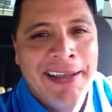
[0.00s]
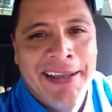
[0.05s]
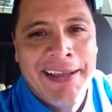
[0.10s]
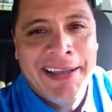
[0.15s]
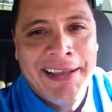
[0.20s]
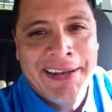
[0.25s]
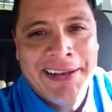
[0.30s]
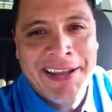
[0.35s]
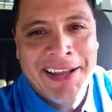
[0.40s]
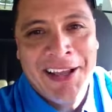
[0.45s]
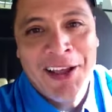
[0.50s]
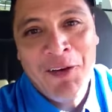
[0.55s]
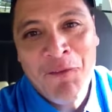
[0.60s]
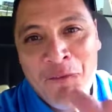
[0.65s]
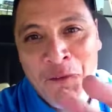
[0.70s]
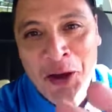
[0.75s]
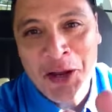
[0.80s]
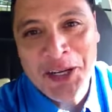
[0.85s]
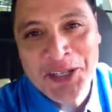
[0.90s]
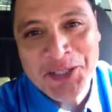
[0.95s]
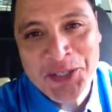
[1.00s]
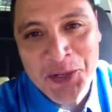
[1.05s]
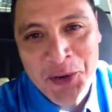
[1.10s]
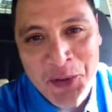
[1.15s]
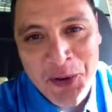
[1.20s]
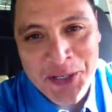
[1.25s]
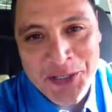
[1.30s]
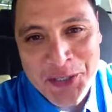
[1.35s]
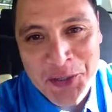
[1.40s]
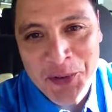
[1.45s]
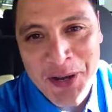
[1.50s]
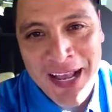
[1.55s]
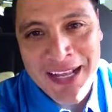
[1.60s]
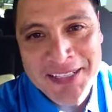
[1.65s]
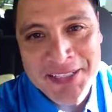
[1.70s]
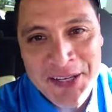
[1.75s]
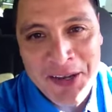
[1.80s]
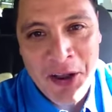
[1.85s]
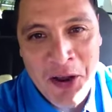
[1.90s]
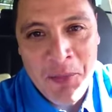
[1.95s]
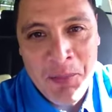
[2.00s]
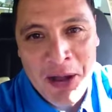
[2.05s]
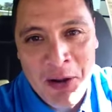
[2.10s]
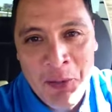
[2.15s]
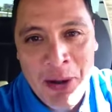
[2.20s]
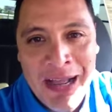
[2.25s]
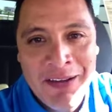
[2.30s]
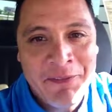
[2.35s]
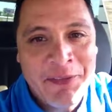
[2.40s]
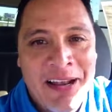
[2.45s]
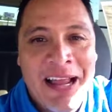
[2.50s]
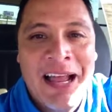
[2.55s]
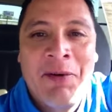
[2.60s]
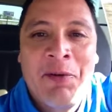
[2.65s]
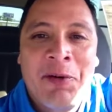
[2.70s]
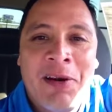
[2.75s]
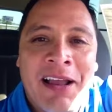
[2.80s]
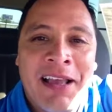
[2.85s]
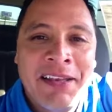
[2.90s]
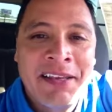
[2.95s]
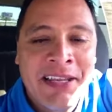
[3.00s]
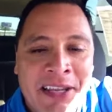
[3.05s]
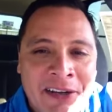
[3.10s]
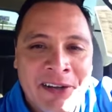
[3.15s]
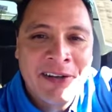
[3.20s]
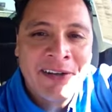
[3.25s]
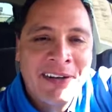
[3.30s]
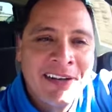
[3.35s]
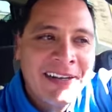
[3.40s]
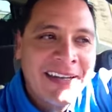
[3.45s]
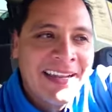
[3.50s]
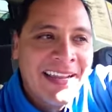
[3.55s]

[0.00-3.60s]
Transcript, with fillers: And uh, funny story, two nights ago, my wife and I were at dinner,